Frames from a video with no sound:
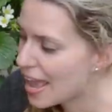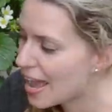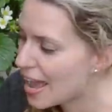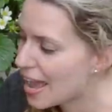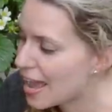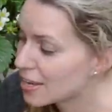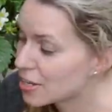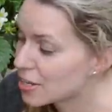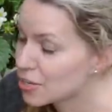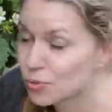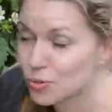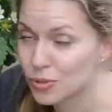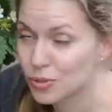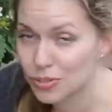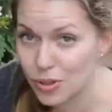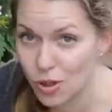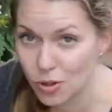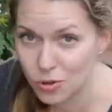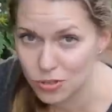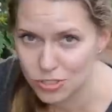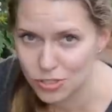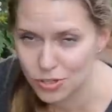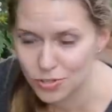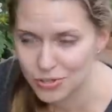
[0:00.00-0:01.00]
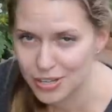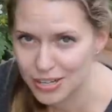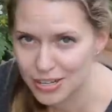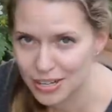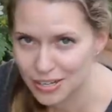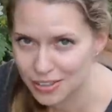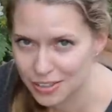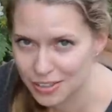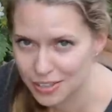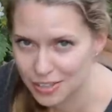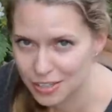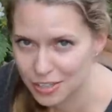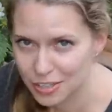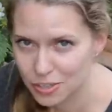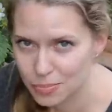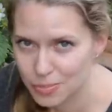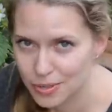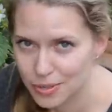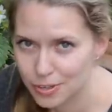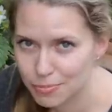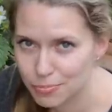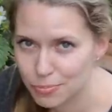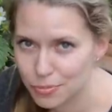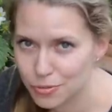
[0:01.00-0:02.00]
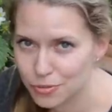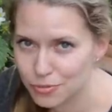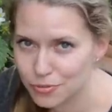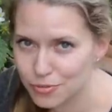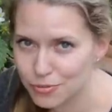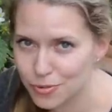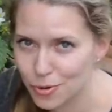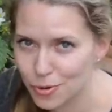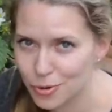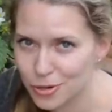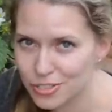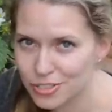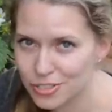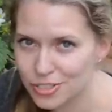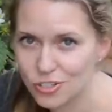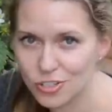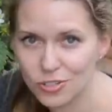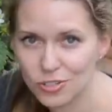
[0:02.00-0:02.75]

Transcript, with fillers: Uh, you will also need a little bit of brute force.